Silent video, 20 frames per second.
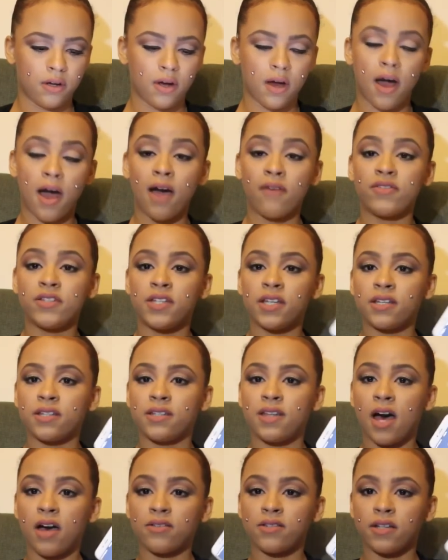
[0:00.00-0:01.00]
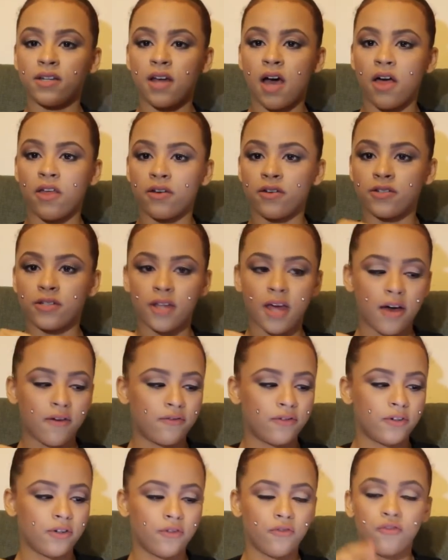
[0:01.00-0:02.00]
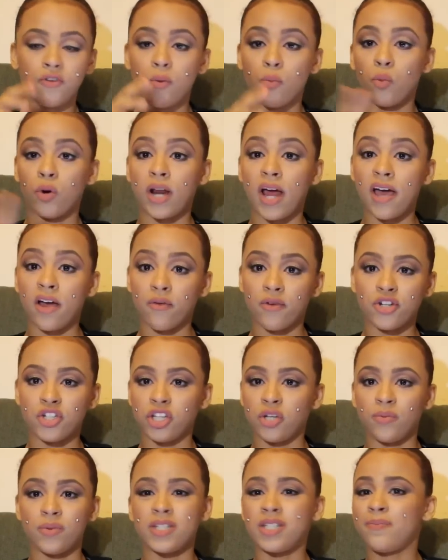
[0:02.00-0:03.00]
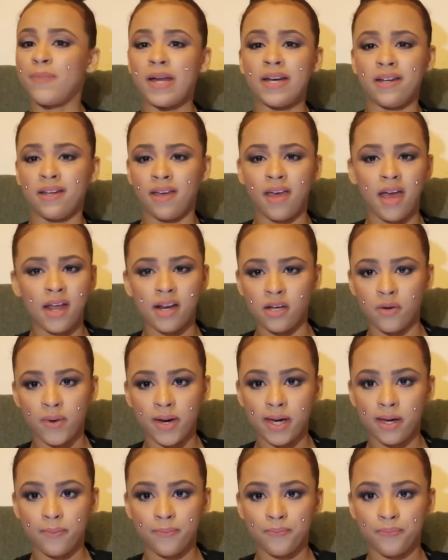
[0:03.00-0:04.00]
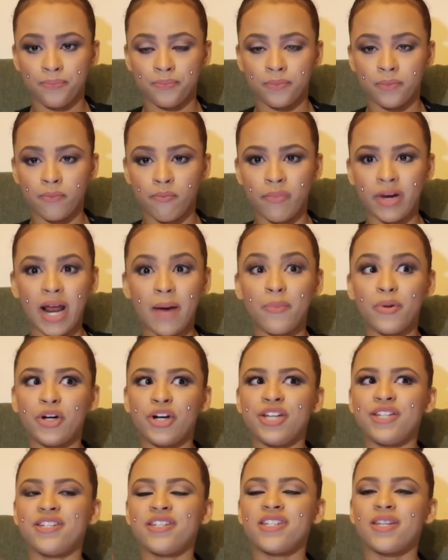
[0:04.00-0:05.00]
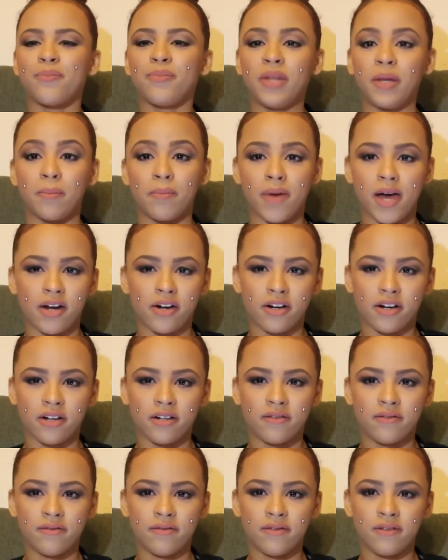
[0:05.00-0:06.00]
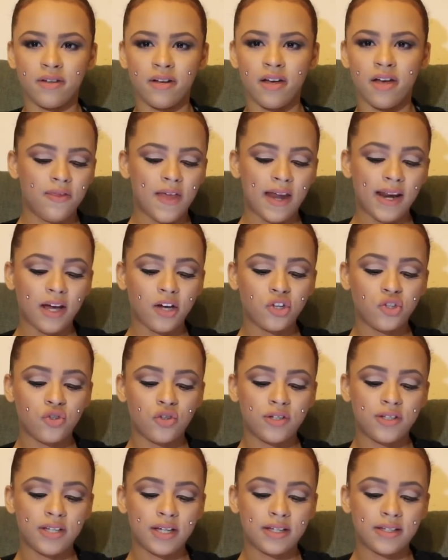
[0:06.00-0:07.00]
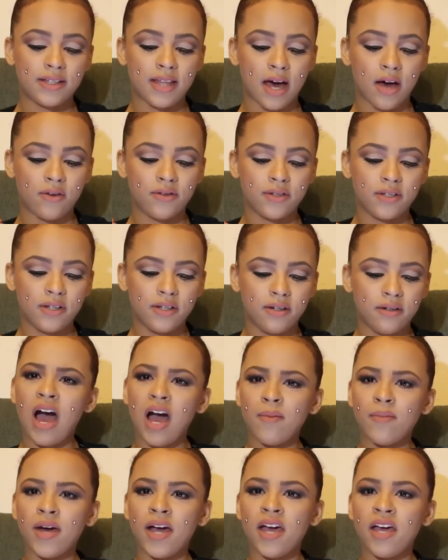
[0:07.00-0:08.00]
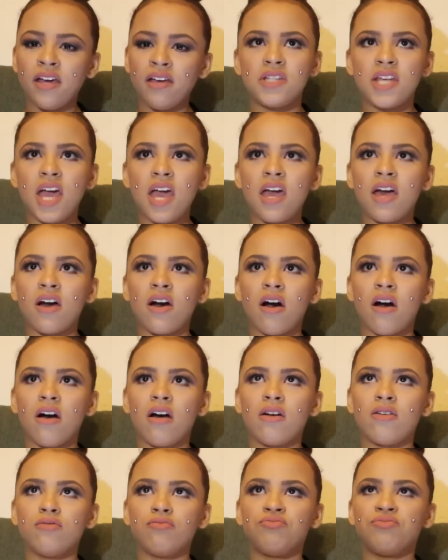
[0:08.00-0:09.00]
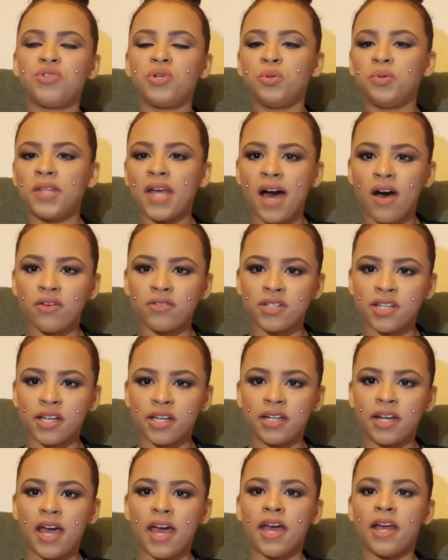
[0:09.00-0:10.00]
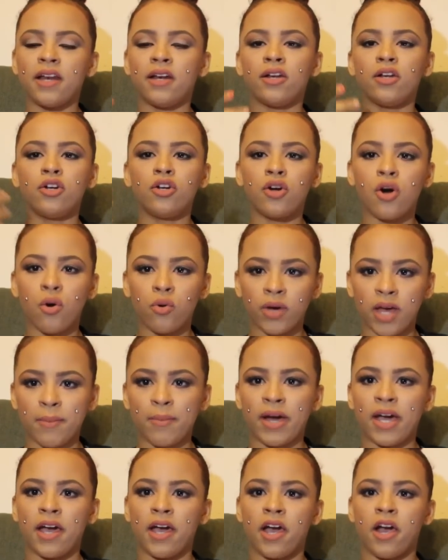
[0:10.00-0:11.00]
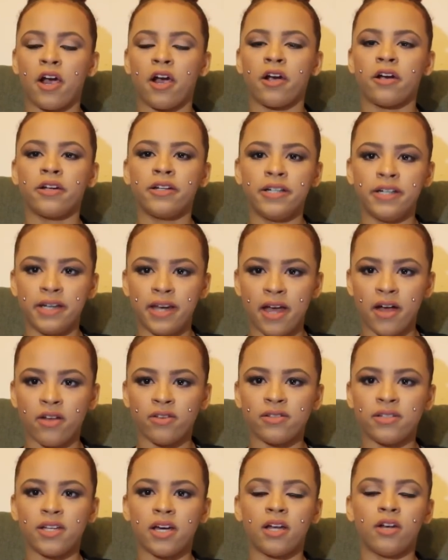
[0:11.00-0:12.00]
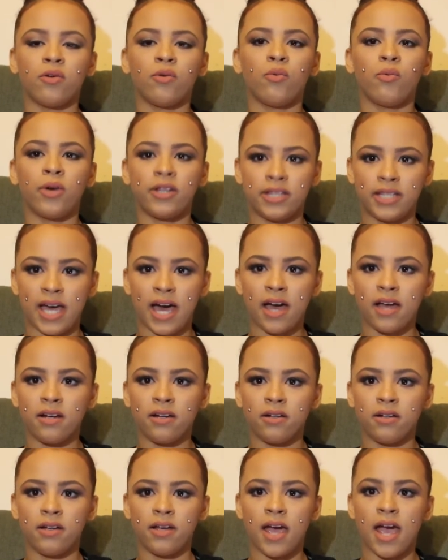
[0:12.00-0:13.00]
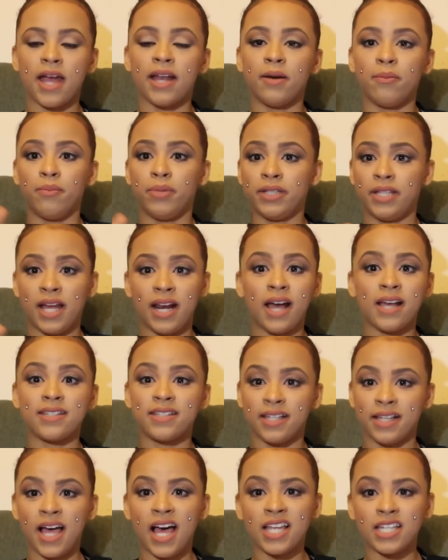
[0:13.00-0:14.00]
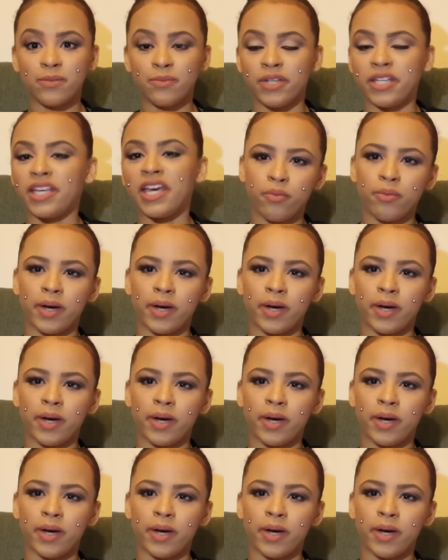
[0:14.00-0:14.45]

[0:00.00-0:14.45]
I have $6,000 left from what I originally was spending anyway, but I put it into something better. That extra 6,000, I might take 2,000 and go get my hair, nails done with that. But that has to last me.